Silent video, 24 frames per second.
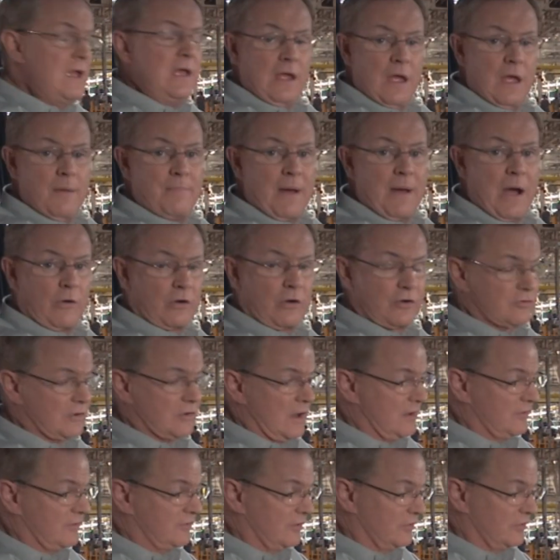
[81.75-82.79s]
and
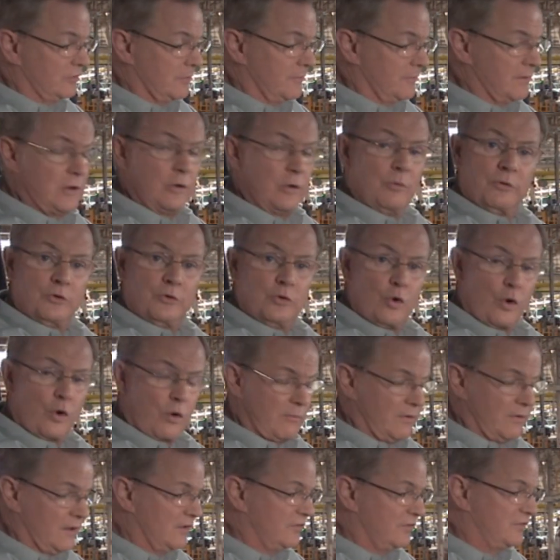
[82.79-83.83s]
powertrain system than you would
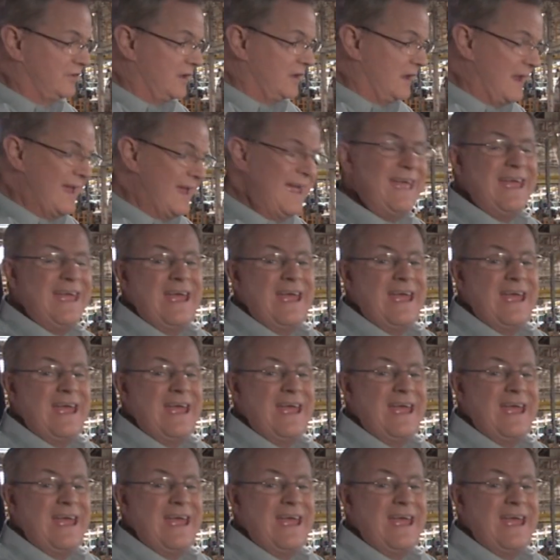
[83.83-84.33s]
normally see.